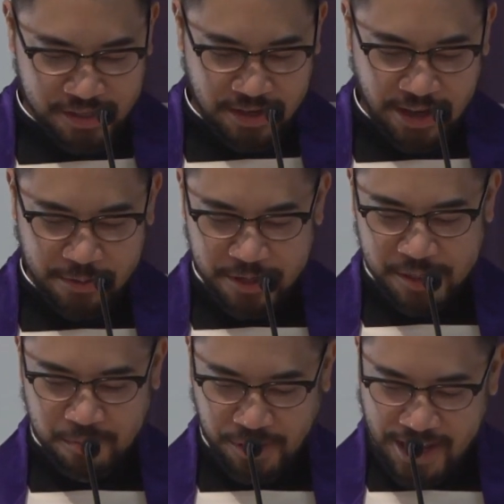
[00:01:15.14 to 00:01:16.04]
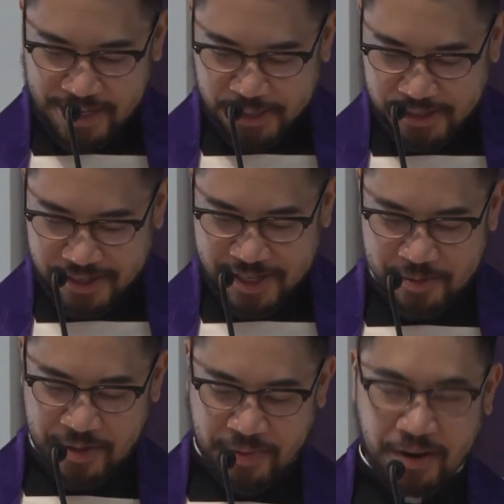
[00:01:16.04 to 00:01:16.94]
I was blessed to
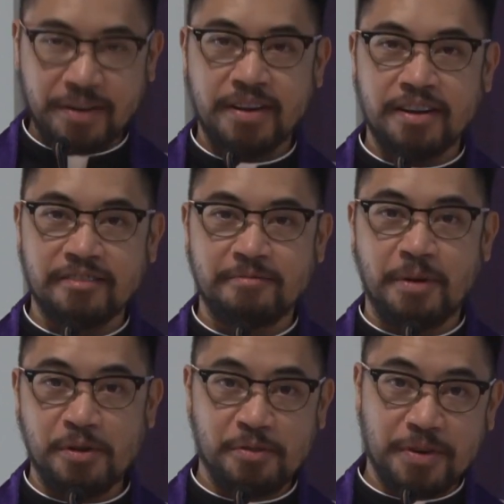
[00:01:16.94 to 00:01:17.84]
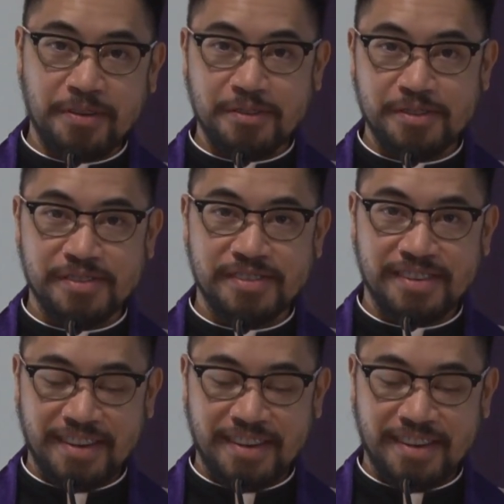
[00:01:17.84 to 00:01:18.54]
be part of both worlds.